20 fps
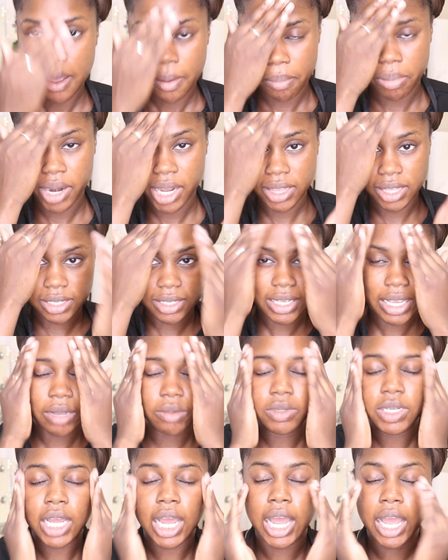But at the same
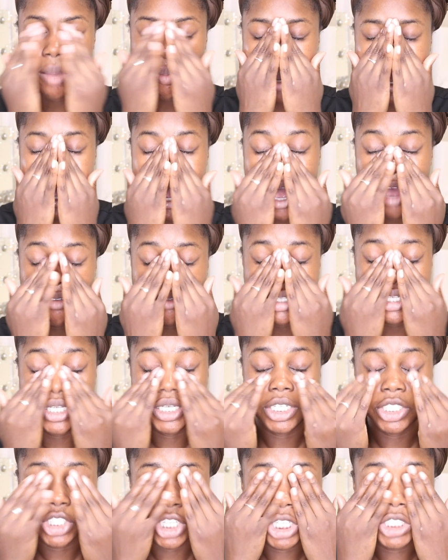time, I have seen
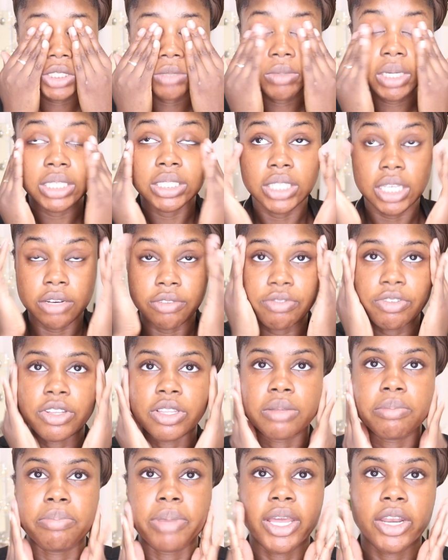a change in my skin for
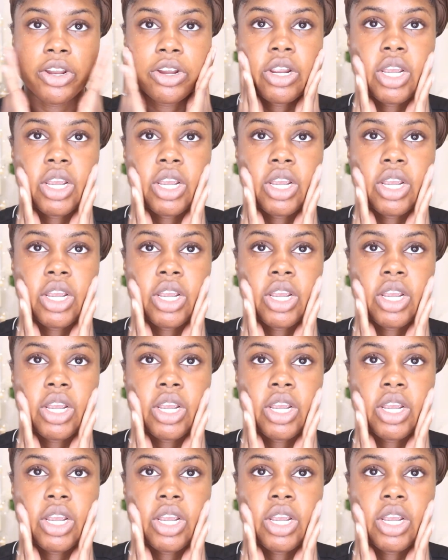the better,